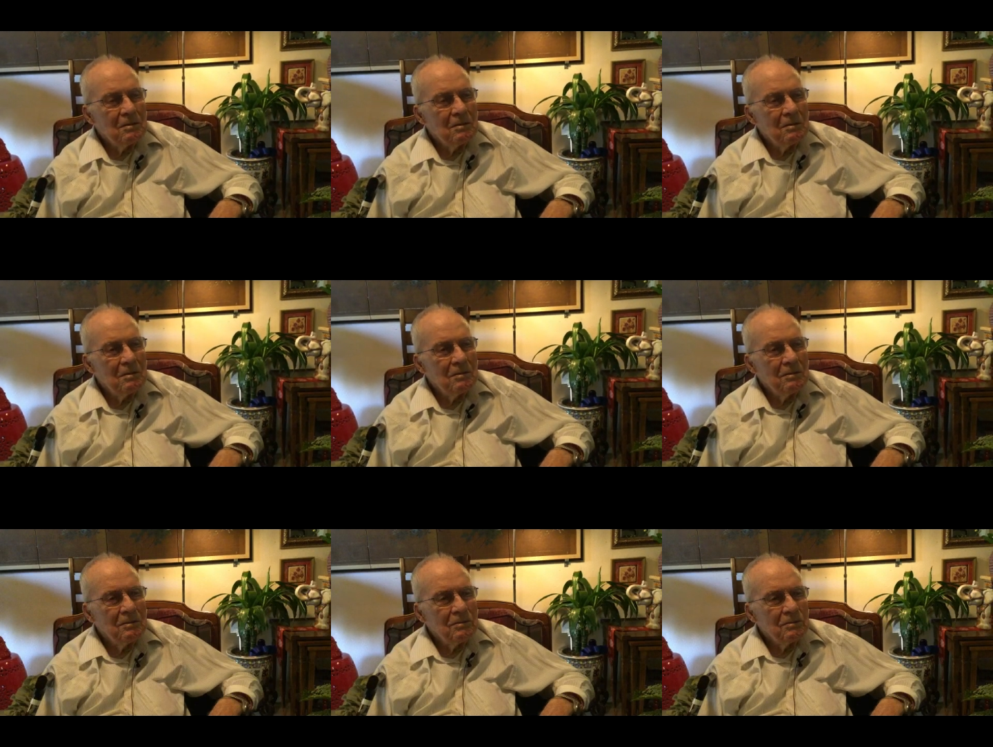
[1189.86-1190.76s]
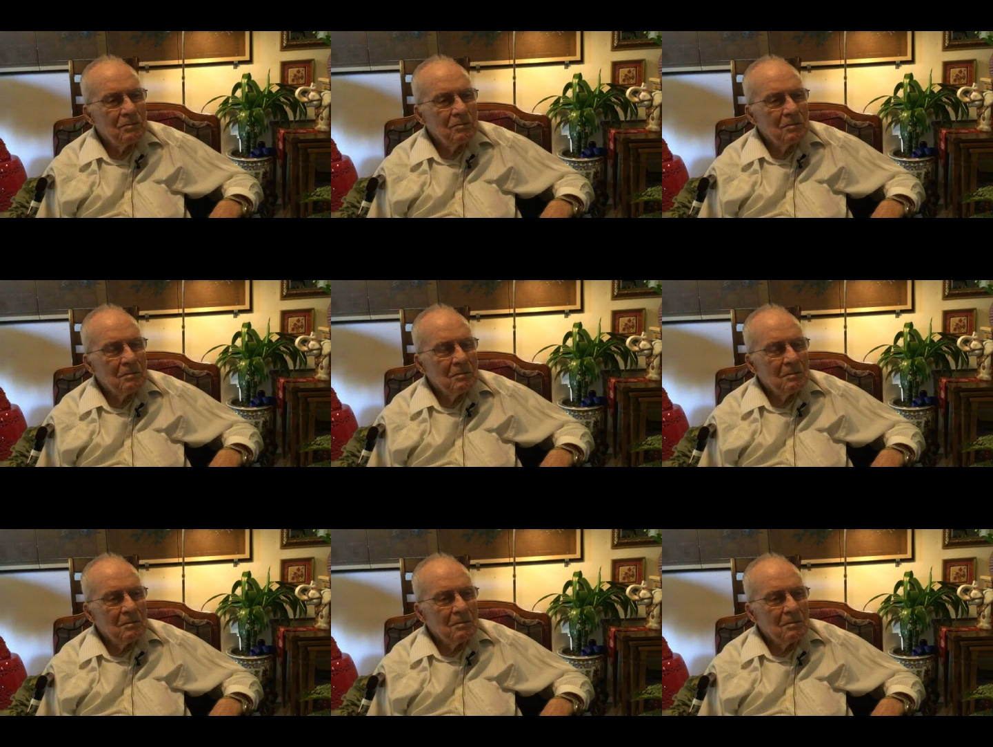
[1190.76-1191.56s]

No one is speaking in this clip.